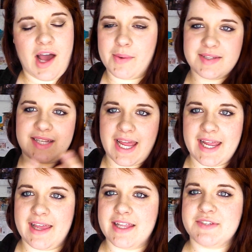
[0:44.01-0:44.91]
I was
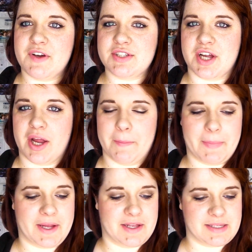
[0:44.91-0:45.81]
staying in this foster home
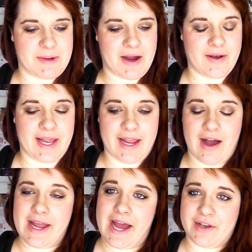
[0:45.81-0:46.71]
because apparently
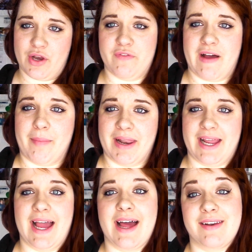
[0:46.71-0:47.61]
I had no
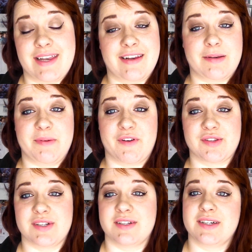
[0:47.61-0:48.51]
family and needed to be
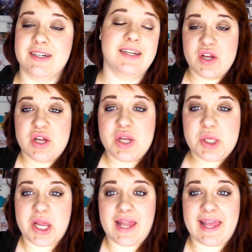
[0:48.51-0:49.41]
fostered.
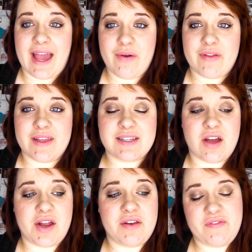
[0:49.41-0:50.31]
Chilling out in this
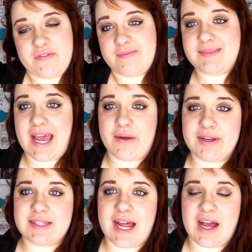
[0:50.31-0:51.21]
kind of
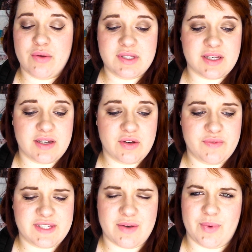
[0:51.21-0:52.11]
terraced house and all of
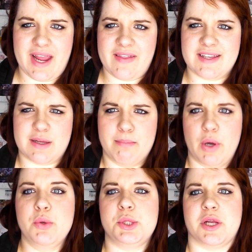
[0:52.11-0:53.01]
a sudden we hear this
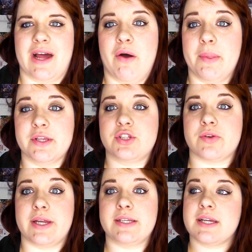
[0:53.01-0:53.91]
commotion out on the
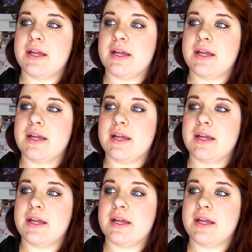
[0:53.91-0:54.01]
street